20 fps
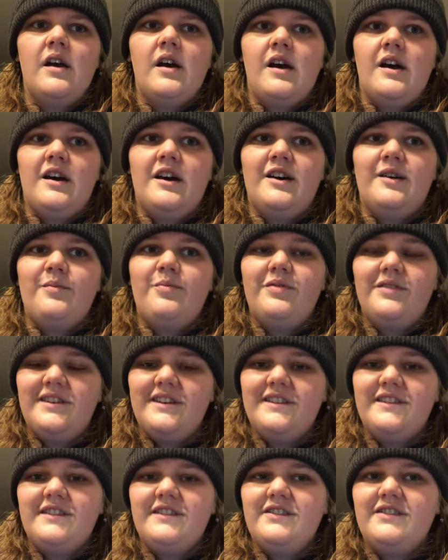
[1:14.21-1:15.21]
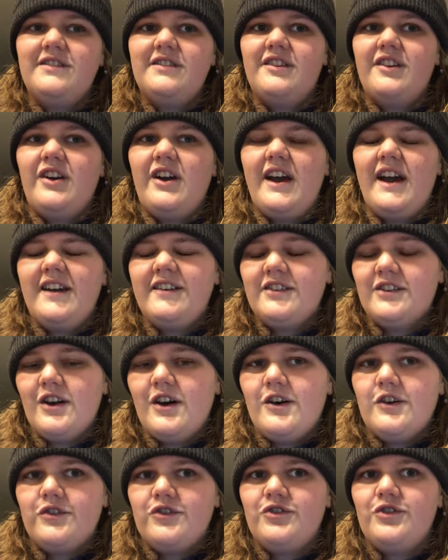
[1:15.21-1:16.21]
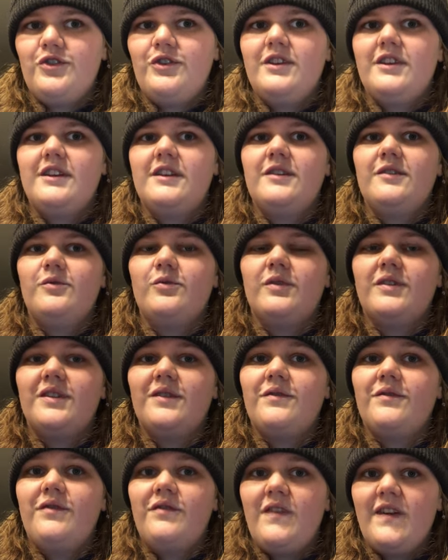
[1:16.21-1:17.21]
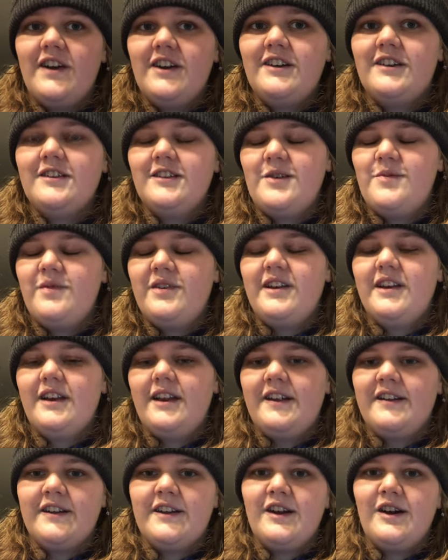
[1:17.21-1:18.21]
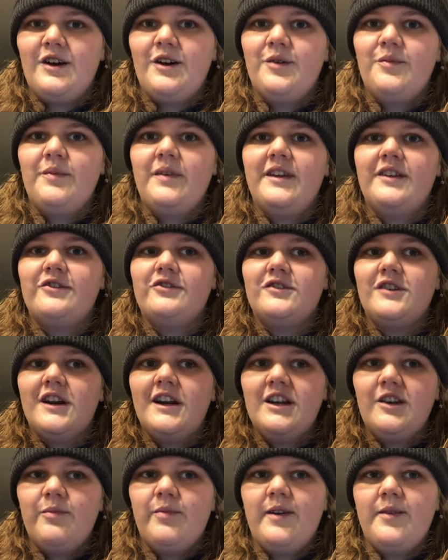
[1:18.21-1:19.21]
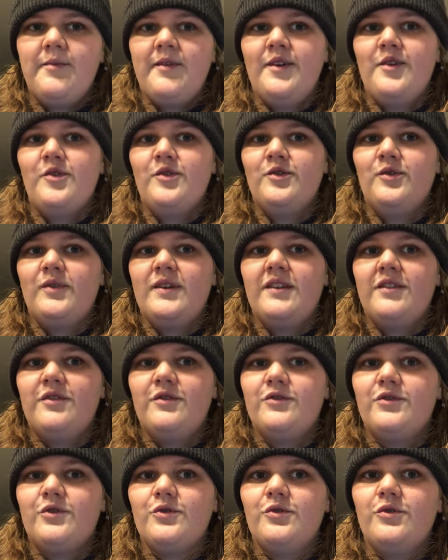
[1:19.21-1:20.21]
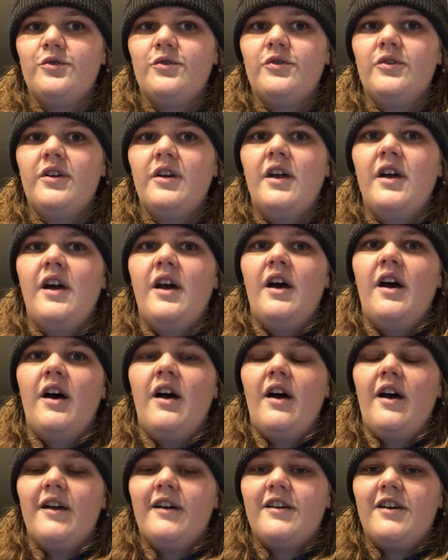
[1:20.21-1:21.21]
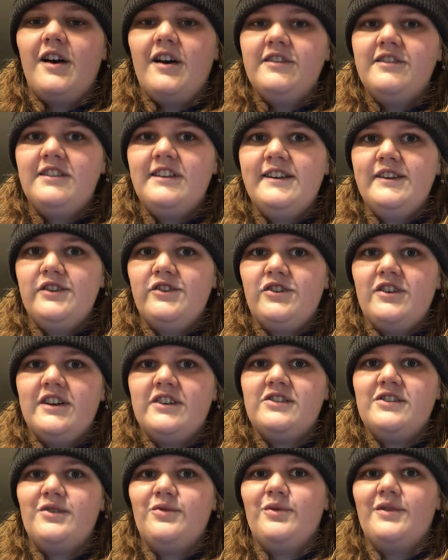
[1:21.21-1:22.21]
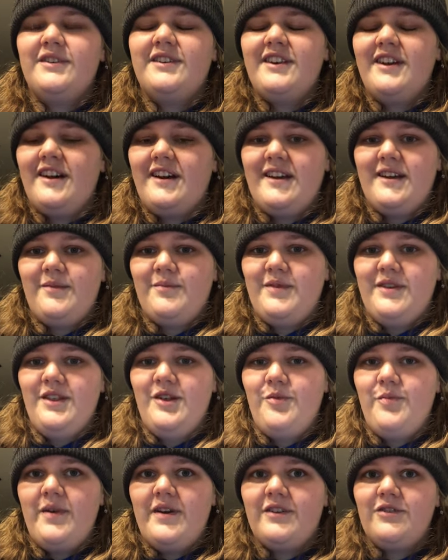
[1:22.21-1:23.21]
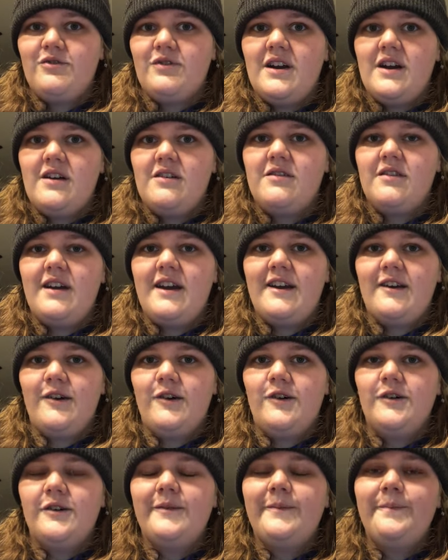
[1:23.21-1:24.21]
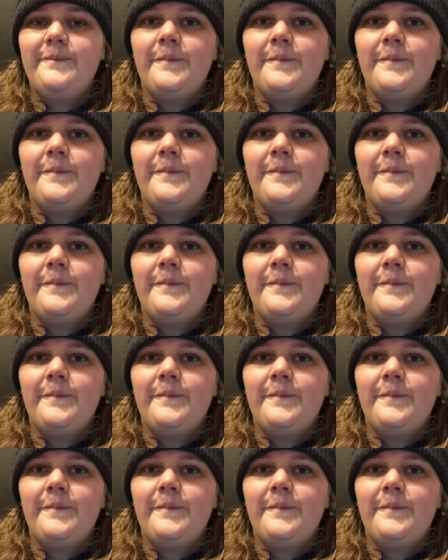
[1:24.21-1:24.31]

Uh, plus, you know, as a college student with a very limited income and trying to pay my own way through school, a costly direction would not have been the best route at all.